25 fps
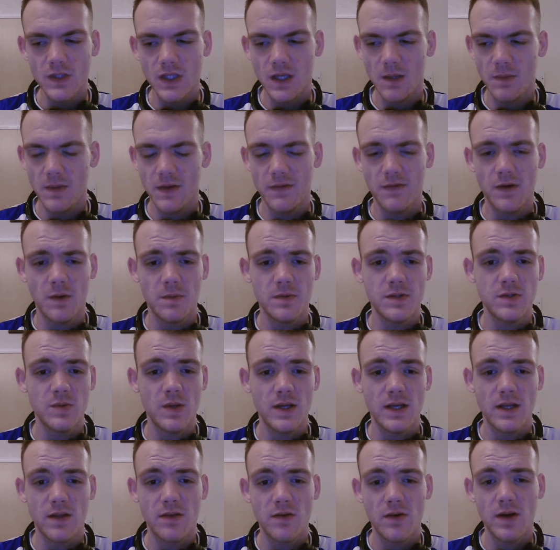I believe I'll be
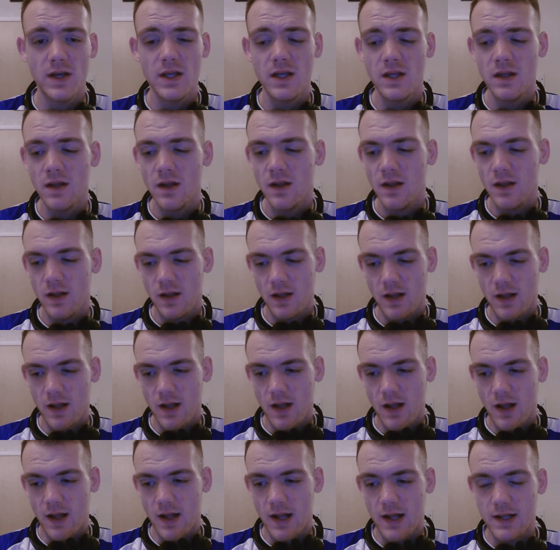23.
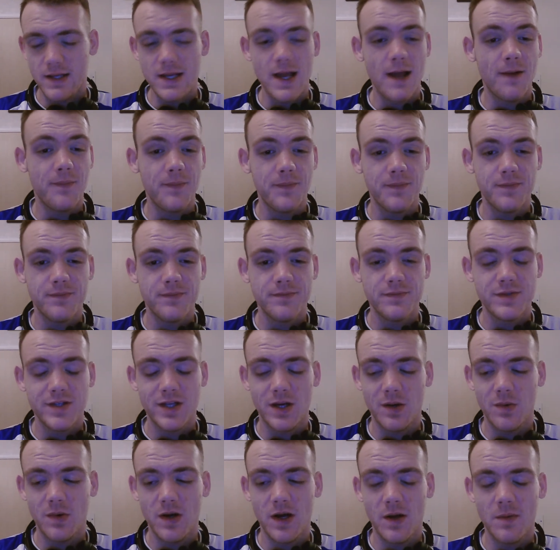And yeah,
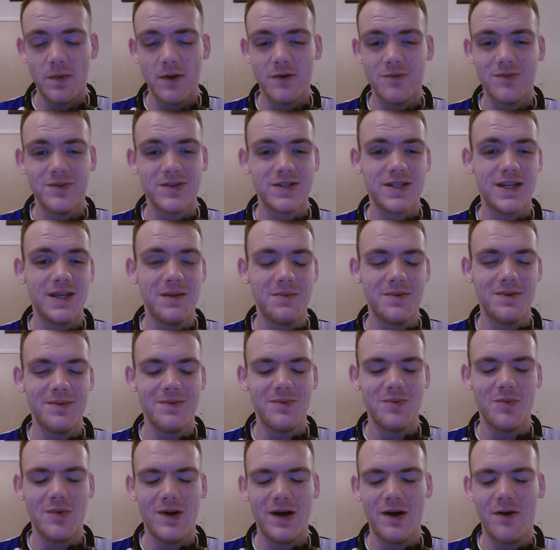so I hope everyone's
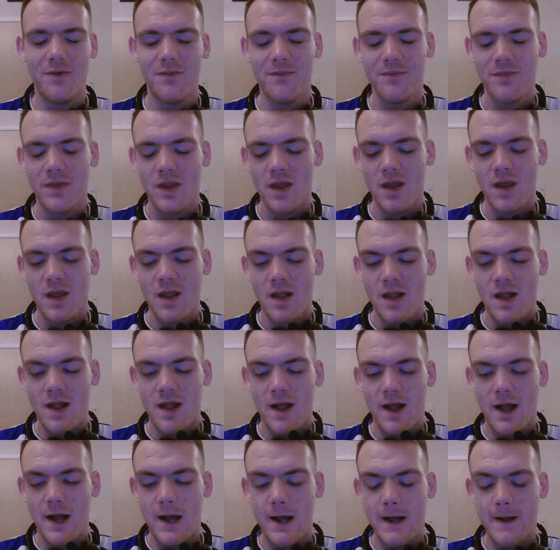keeping well.
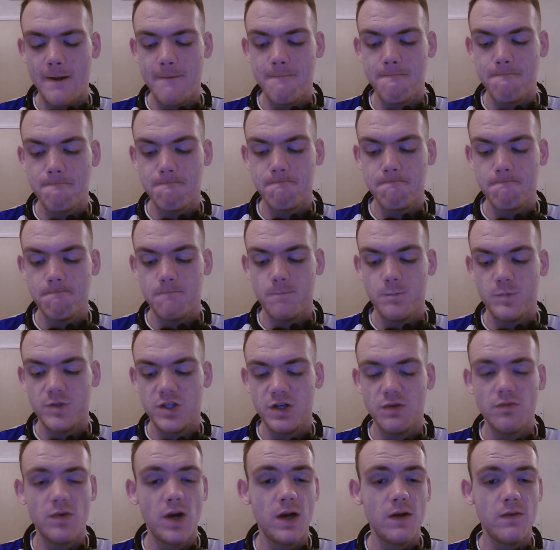
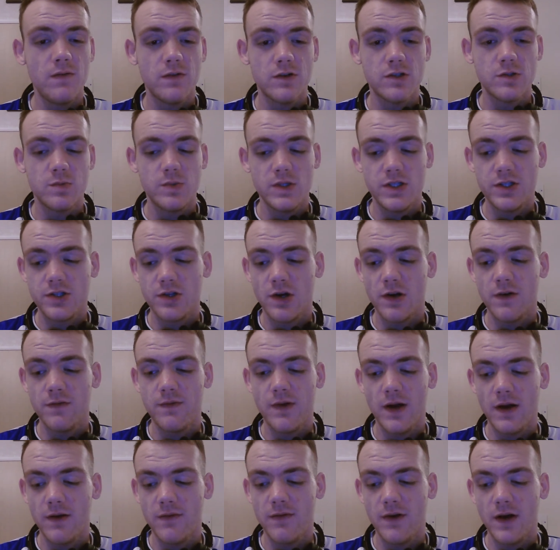So Rovers, we started
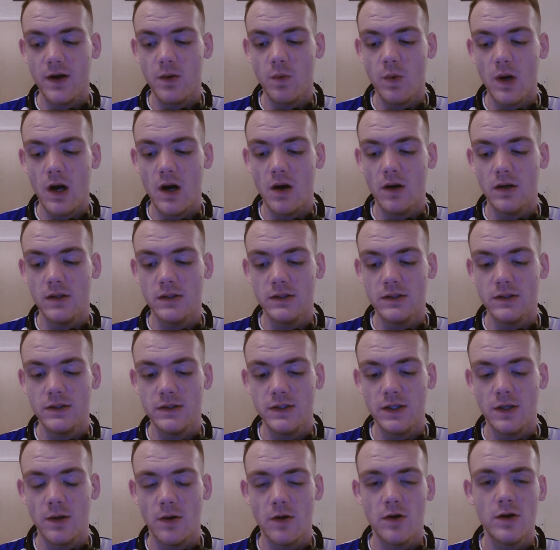very, very well, and
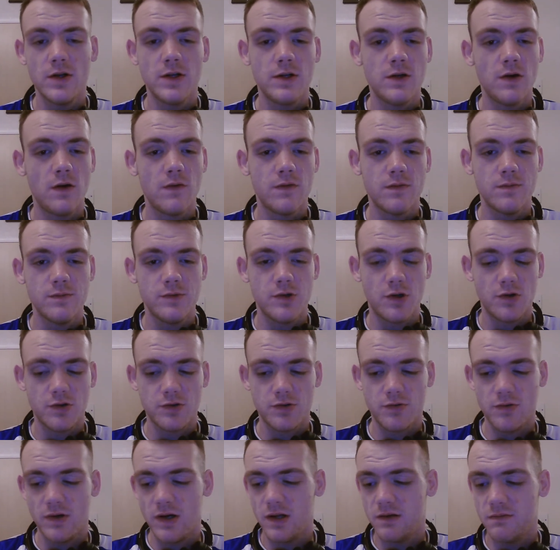early goal from Josh
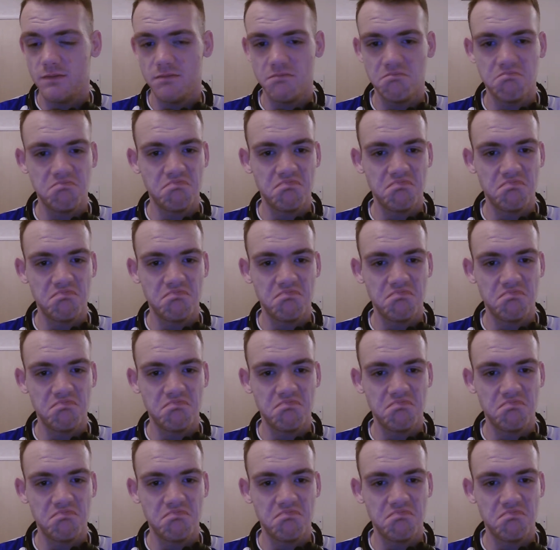Grant.